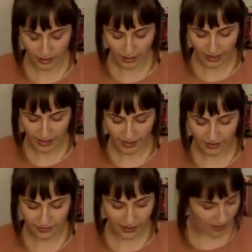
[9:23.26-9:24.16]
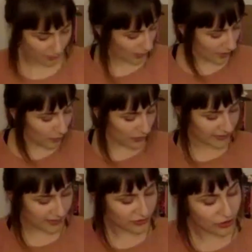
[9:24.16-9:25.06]
One important
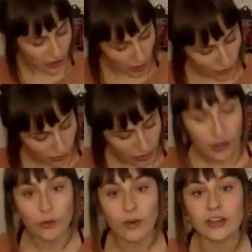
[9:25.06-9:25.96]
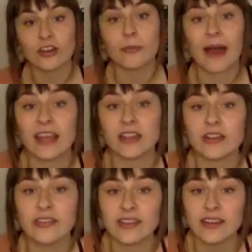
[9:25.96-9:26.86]
thing to note when you're buying your
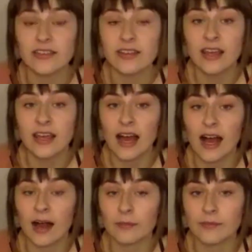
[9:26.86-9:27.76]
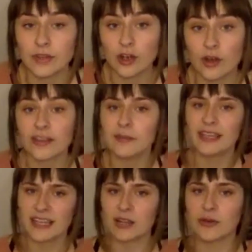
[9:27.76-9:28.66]
seeds, you know, at the
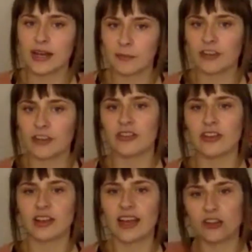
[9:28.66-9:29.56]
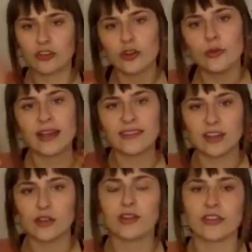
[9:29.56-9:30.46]
beginning when I mentioned there are kind of two ways
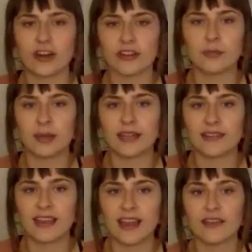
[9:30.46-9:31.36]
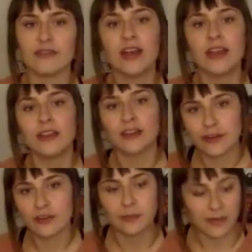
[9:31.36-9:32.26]
that you can start the plant's life. The
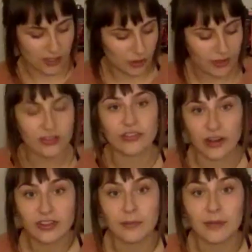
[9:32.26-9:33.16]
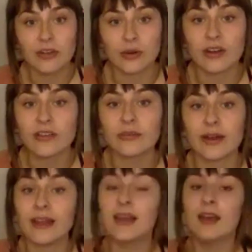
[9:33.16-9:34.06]
first being you can start them indoors,
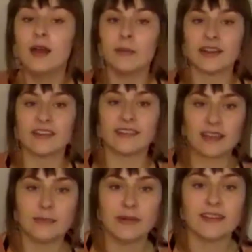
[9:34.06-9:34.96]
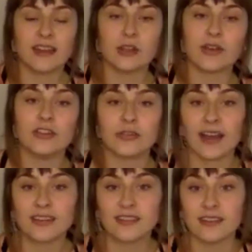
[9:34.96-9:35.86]
right? But the second being that you can
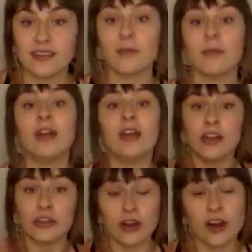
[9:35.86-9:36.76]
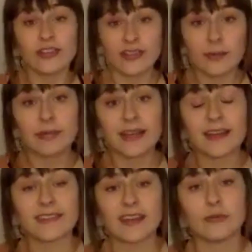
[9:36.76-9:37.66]
direct seed them. There are some
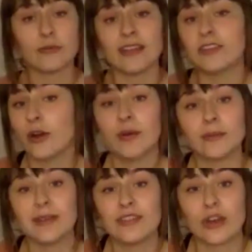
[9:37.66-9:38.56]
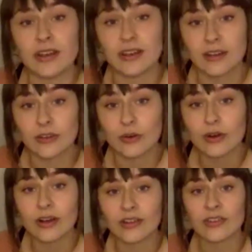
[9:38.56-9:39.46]
plants that really don't want to be started
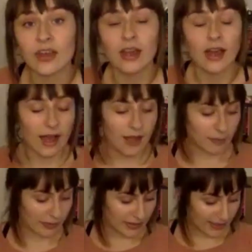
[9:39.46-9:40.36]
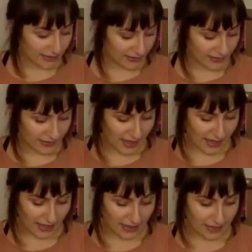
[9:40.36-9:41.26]
indoors. Plants
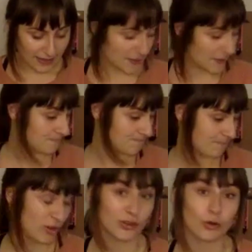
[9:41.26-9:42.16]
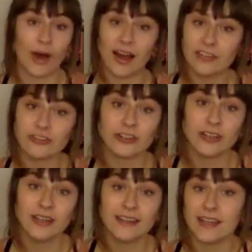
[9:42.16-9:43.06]
like squash,
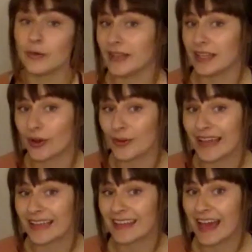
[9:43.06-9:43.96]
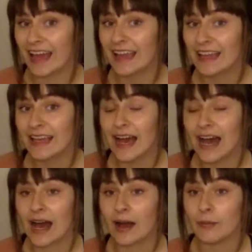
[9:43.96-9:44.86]
they really don't like that.
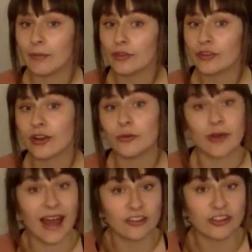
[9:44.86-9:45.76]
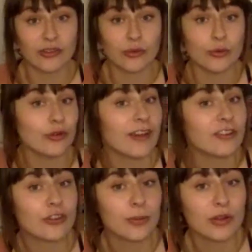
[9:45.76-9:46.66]
Certain radishes and root
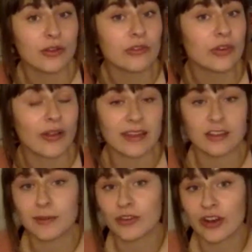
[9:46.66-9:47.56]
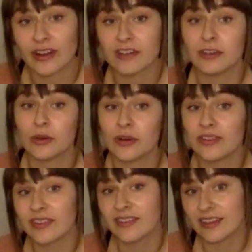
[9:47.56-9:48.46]
vegetables don't like to be started indoors
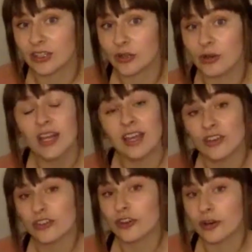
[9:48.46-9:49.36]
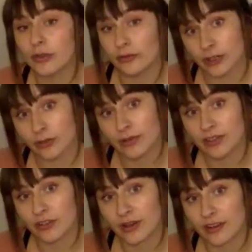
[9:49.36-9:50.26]
because then you disturb the root when
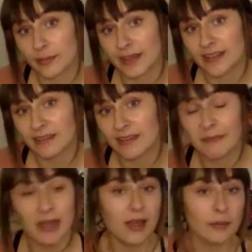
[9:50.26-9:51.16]
you're transplanting them.